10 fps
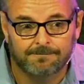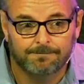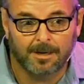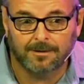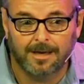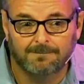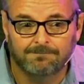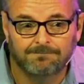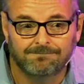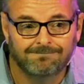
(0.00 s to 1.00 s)
Buckle up.
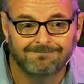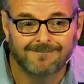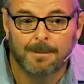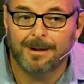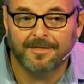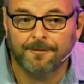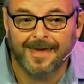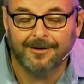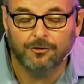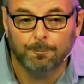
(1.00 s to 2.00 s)
By the
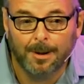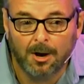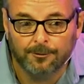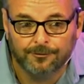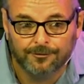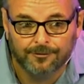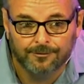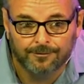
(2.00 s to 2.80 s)
things you post